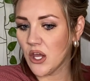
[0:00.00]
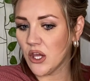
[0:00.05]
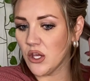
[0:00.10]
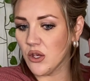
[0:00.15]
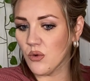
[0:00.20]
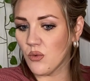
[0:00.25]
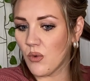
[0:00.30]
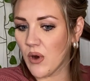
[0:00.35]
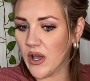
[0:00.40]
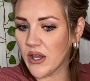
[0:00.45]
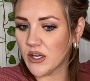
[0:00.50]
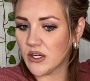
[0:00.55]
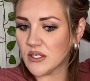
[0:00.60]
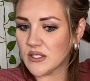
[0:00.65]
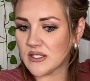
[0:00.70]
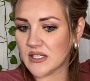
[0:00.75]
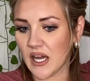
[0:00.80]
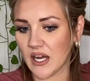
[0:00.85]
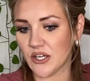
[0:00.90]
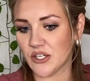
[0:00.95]
You want your
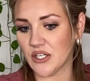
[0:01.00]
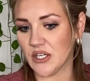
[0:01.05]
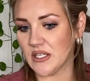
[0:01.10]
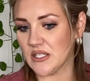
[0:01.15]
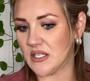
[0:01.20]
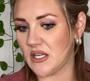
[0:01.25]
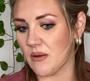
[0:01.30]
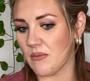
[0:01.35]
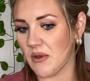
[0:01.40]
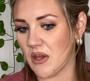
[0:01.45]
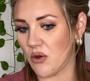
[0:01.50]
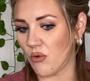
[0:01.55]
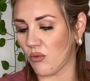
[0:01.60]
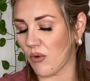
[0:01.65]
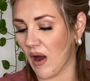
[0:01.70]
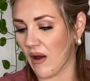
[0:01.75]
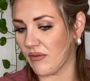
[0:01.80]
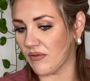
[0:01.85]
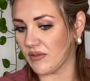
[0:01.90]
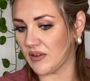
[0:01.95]
section to be
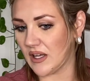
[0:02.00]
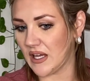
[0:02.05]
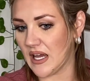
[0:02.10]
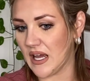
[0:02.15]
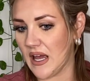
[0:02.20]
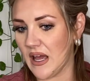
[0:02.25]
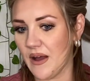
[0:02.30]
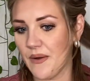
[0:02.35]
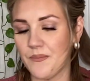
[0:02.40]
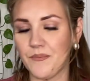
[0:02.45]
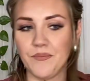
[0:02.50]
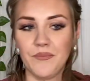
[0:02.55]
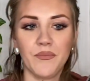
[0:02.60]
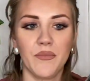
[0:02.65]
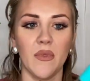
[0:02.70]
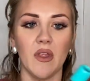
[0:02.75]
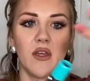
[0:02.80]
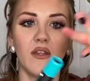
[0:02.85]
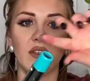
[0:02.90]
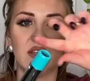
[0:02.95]
roughly
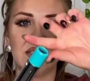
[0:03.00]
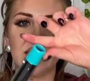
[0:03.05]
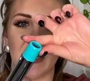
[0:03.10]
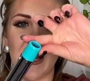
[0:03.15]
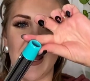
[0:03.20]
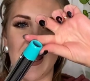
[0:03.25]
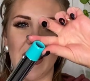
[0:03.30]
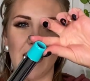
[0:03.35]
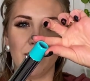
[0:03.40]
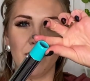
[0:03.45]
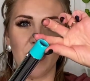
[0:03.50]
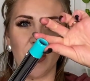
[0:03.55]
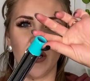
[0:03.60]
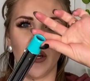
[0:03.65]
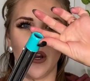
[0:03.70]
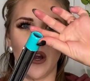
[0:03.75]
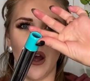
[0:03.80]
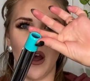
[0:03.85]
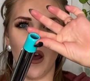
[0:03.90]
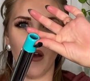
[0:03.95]
the
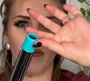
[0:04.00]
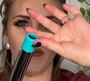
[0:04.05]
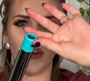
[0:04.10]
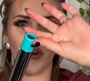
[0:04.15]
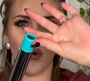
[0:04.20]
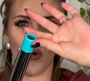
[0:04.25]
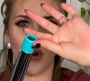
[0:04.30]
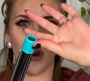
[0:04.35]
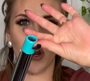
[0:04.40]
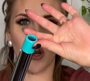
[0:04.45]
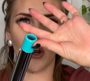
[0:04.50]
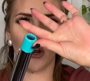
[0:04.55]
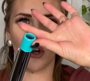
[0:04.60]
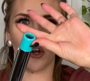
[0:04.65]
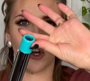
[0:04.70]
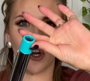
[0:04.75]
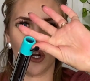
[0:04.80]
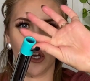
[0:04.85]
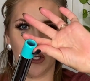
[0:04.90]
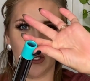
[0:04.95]
diameter of your
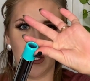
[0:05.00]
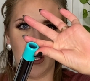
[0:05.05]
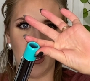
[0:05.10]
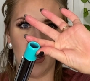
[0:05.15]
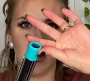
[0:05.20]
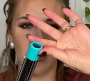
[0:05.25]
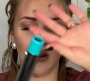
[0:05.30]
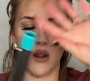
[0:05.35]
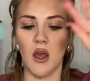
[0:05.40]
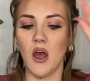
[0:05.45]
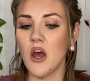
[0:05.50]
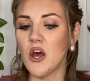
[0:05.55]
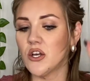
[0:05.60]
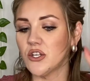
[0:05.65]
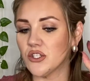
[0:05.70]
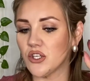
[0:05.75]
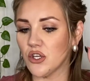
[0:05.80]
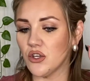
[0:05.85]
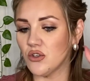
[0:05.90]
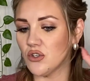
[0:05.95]
curling iron.
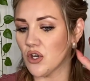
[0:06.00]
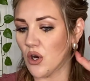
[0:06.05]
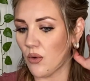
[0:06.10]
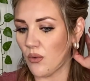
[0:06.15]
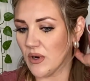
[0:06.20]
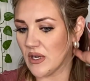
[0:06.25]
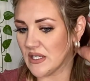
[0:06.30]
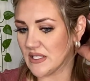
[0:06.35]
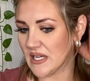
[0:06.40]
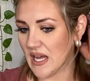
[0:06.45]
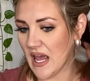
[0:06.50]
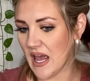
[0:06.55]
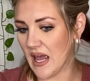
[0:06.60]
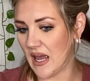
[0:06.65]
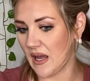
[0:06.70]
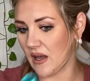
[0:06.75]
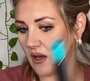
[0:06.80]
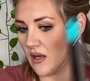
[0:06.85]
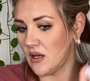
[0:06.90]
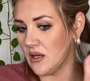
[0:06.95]
So you don't want to
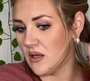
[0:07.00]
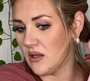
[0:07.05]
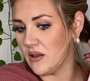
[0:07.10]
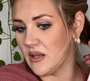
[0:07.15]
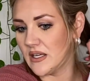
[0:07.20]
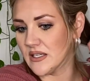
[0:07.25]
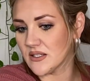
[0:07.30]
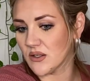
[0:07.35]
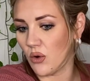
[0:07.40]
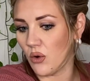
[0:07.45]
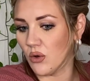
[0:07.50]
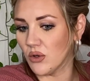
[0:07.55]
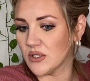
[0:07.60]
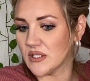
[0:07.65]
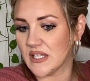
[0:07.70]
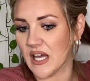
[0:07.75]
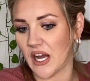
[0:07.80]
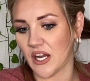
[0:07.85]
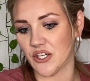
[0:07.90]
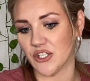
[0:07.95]
take this whole
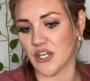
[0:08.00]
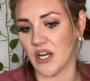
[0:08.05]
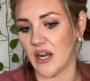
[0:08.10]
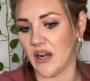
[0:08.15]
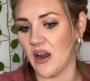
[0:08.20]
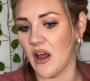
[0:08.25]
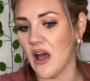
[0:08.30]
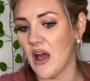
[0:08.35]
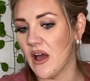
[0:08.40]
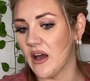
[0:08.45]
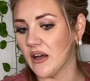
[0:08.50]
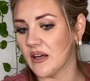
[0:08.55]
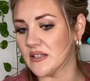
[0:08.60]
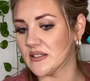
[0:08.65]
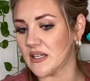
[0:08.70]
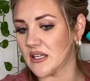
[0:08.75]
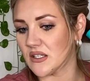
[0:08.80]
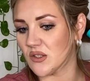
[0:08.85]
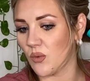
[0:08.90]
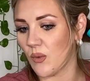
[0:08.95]
section
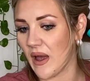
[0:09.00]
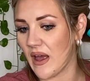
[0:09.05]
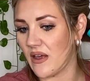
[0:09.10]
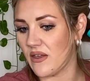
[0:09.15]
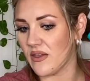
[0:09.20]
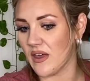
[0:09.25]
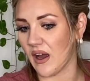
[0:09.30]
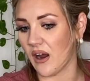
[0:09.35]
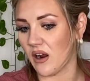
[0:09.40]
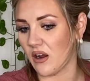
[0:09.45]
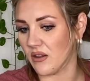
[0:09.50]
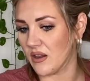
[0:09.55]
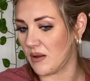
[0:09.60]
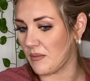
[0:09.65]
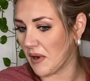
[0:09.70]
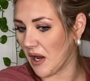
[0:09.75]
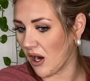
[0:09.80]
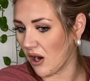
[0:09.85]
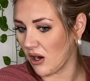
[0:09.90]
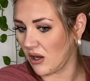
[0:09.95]
because that's way thicker
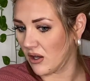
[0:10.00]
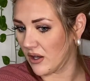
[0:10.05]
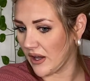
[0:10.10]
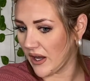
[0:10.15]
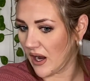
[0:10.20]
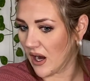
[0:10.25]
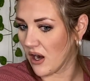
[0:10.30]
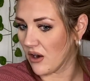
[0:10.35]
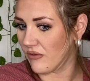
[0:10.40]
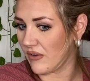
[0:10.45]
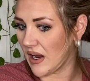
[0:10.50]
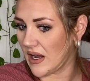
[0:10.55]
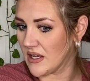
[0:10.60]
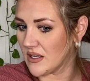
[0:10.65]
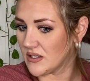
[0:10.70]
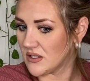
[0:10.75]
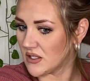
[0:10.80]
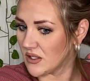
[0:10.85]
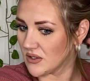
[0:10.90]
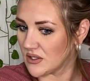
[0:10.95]
than my curling iron,
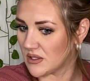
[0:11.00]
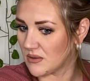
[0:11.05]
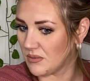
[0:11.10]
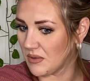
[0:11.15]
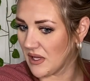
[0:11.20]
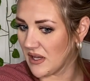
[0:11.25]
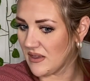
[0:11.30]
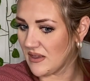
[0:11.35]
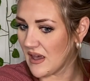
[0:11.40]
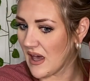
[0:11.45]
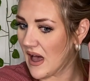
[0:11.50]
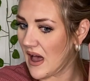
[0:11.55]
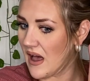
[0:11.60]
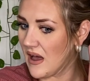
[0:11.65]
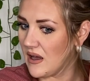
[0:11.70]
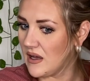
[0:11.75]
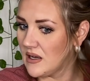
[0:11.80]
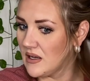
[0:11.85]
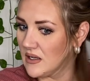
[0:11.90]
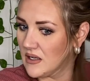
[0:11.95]
right? So split
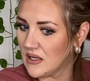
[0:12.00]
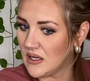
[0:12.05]
that,